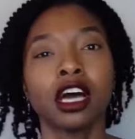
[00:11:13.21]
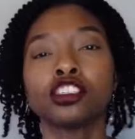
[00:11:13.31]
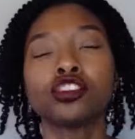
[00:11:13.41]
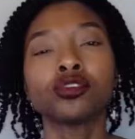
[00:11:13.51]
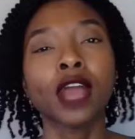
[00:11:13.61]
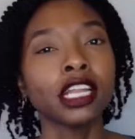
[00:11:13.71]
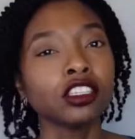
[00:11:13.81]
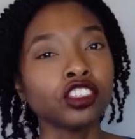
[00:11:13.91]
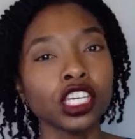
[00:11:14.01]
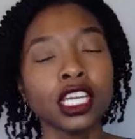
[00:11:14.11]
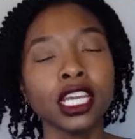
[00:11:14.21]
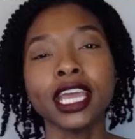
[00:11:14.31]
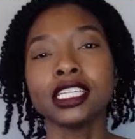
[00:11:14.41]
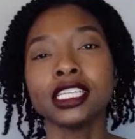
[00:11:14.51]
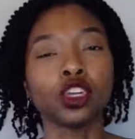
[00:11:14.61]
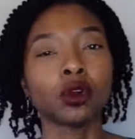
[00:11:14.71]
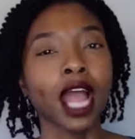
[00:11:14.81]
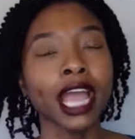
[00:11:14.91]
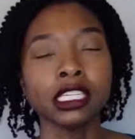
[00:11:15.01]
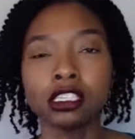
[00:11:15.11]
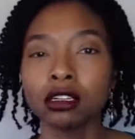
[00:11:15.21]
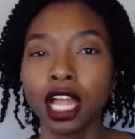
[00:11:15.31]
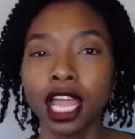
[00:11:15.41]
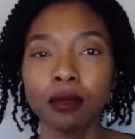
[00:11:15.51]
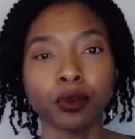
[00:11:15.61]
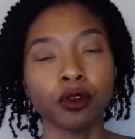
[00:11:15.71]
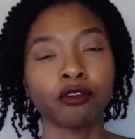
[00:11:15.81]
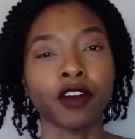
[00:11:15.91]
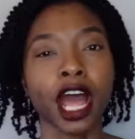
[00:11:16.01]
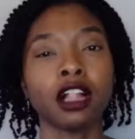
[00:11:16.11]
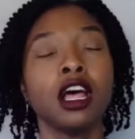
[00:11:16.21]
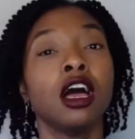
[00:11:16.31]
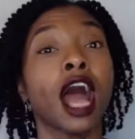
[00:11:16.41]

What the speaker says: A strategy is your ideal client profile.